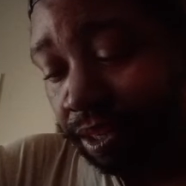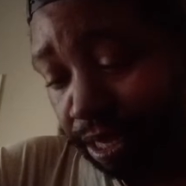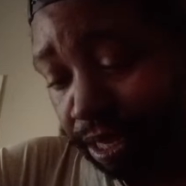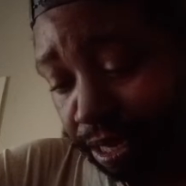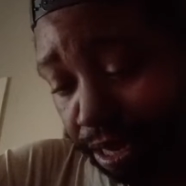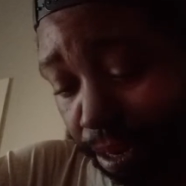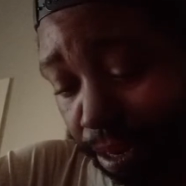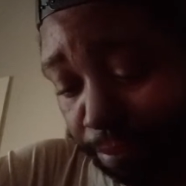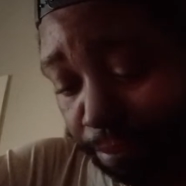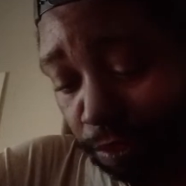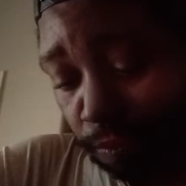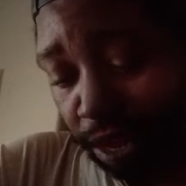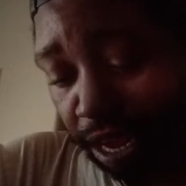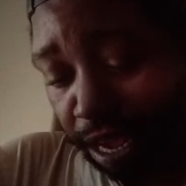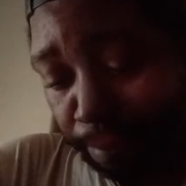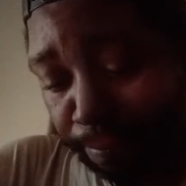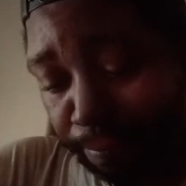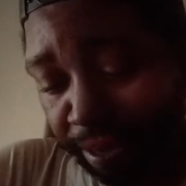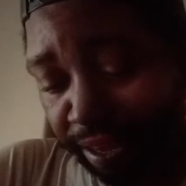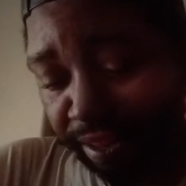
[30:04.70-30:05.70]

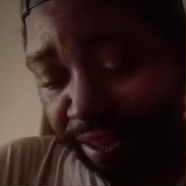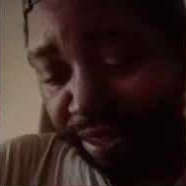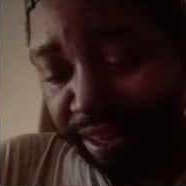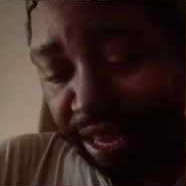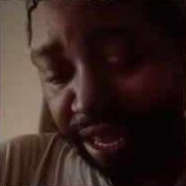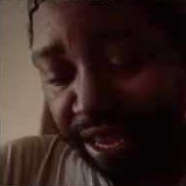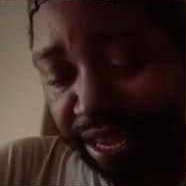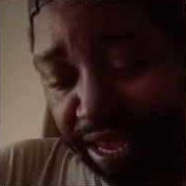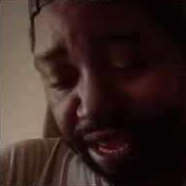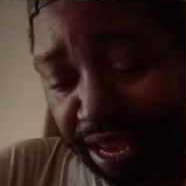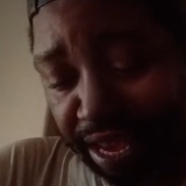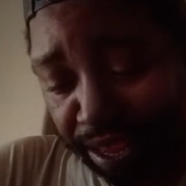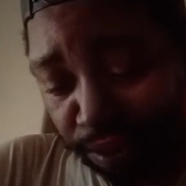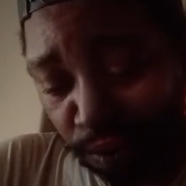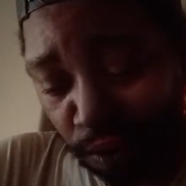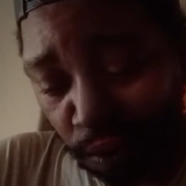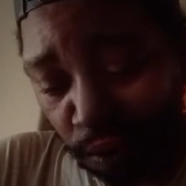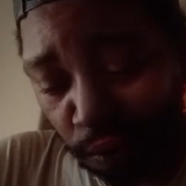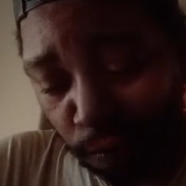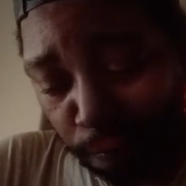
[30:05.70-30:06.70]
WIPC
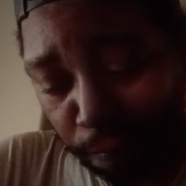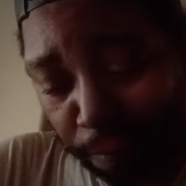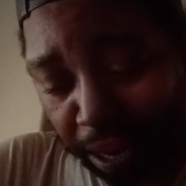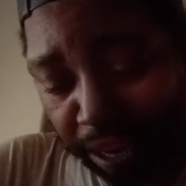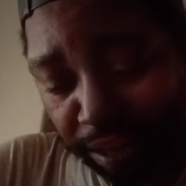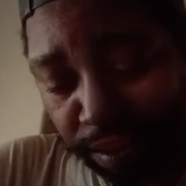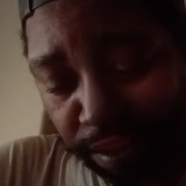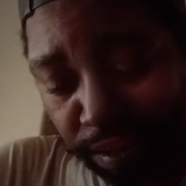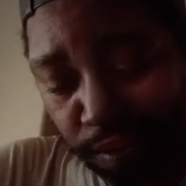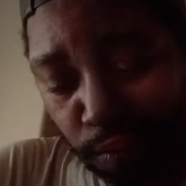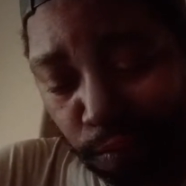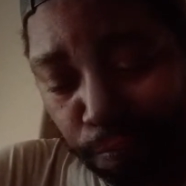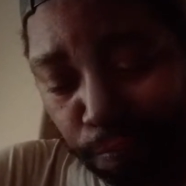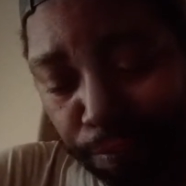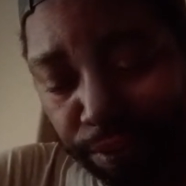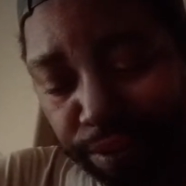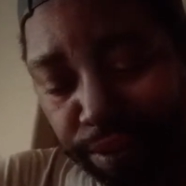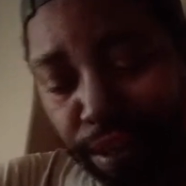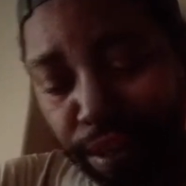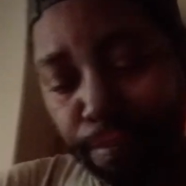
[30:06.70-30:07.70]
is owned by
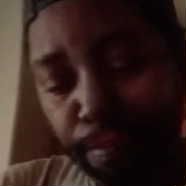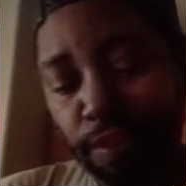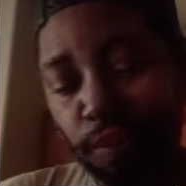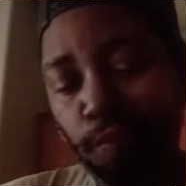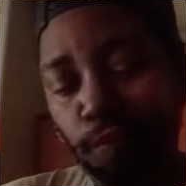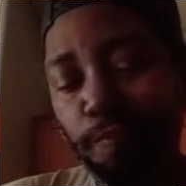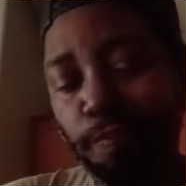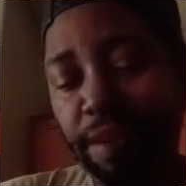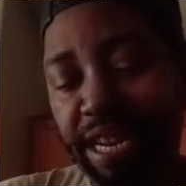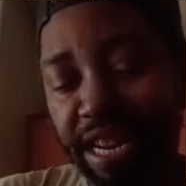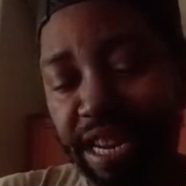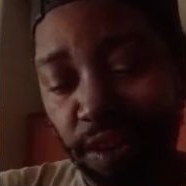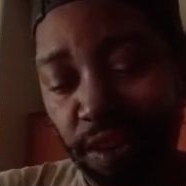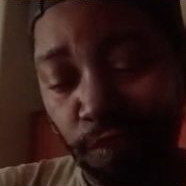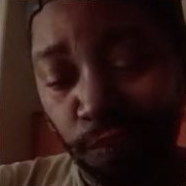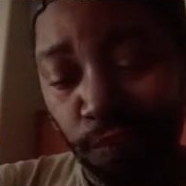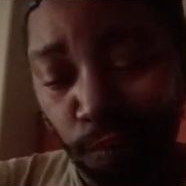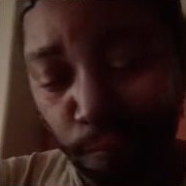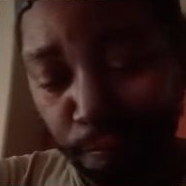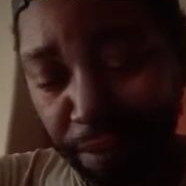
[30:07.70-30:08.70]
Super W Media
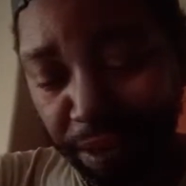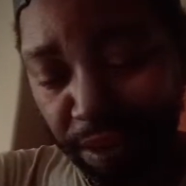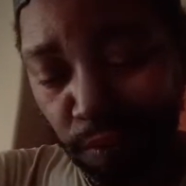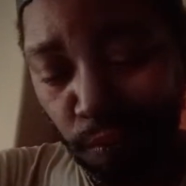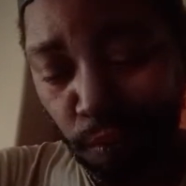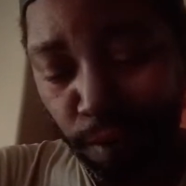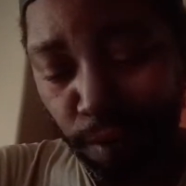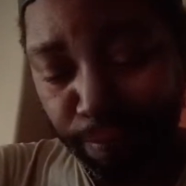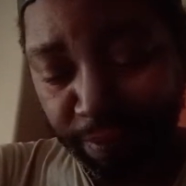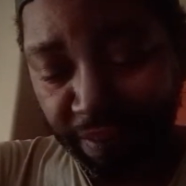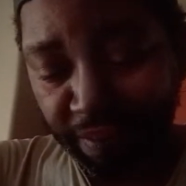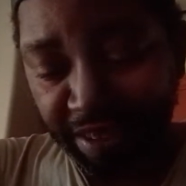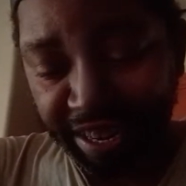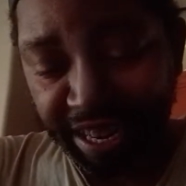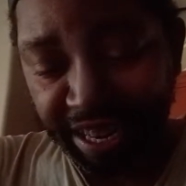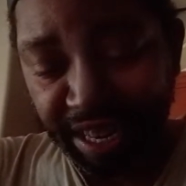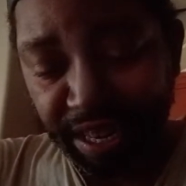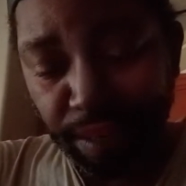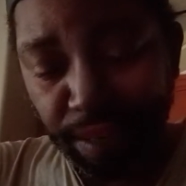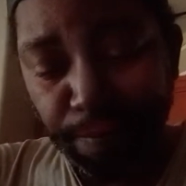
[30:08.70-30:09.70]
Group Incorporated,